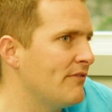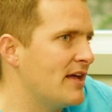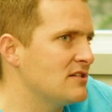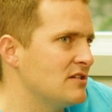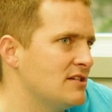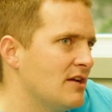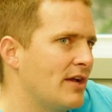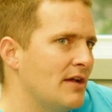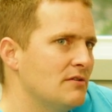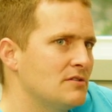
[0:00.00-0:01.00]
of that, so you say,
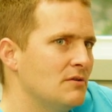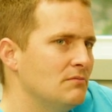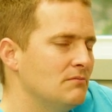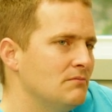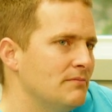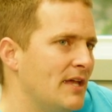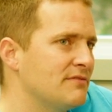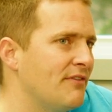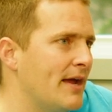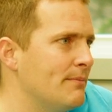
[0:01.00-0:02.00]
okay, so that's
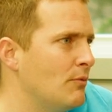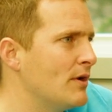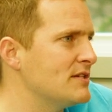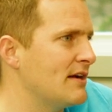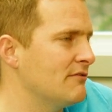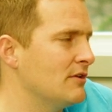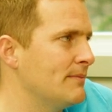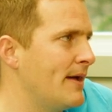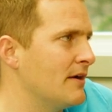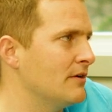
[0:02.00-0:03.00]
fine, but what does that really
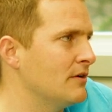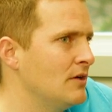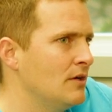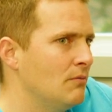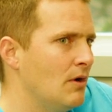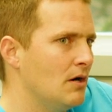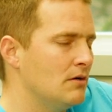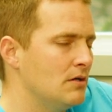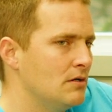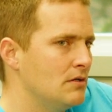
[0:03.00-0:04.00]
matter?
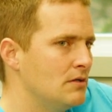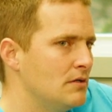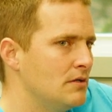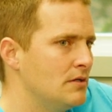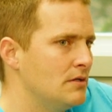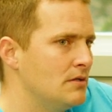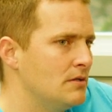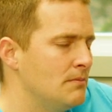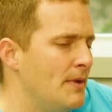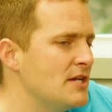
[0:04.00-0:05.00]
Well,
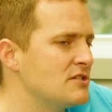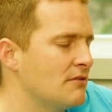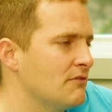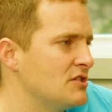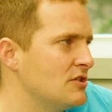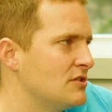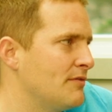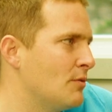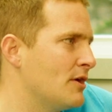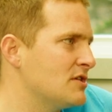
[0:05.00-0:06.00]
based on research, if
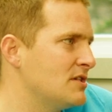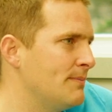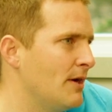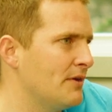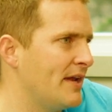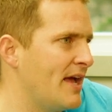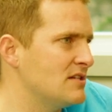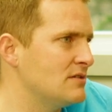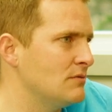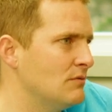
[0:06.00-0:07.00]
you wear a seatbelt, it
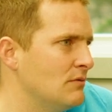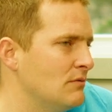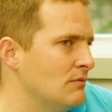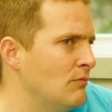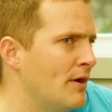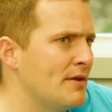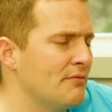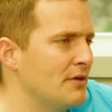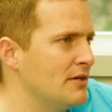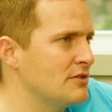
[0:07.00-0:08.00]
adds one to
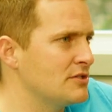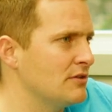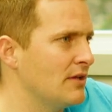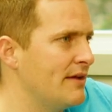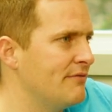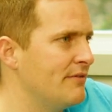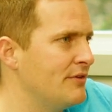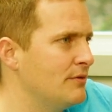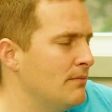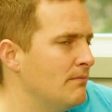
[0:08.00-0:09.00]
three years to your life. If
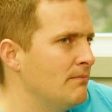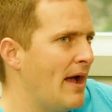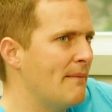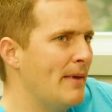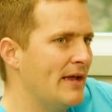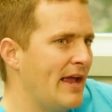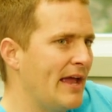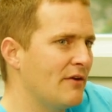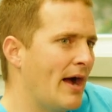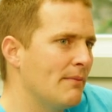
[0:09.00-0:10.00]
you
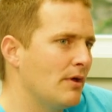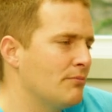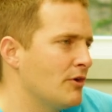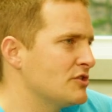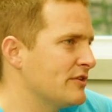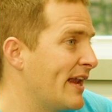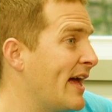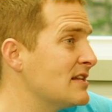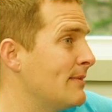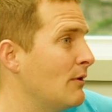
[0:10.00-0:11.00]
handle high blood pressure, that
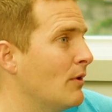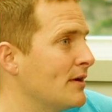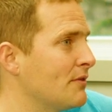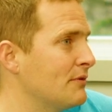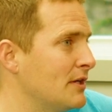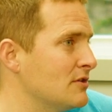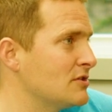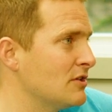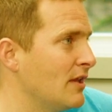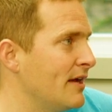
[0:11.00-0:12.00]
adds about one to three years
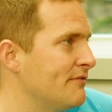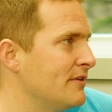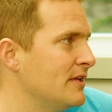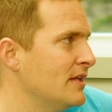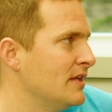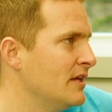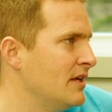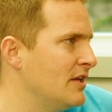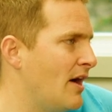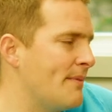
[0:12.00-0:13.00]
to your life.
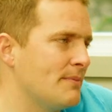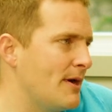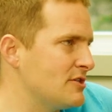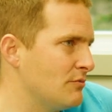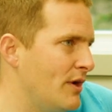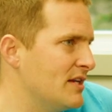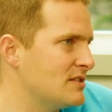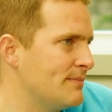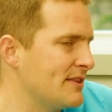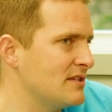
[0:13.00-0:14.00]
You know, optimize your weight,
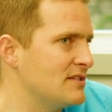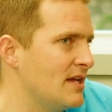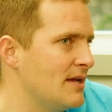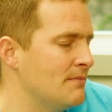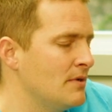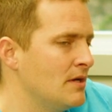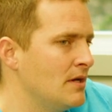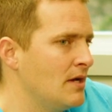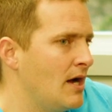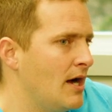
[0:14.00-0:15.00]
it's about the same.
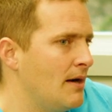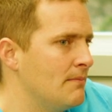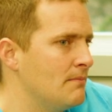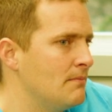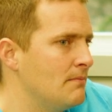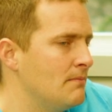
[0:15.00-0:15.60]
Um,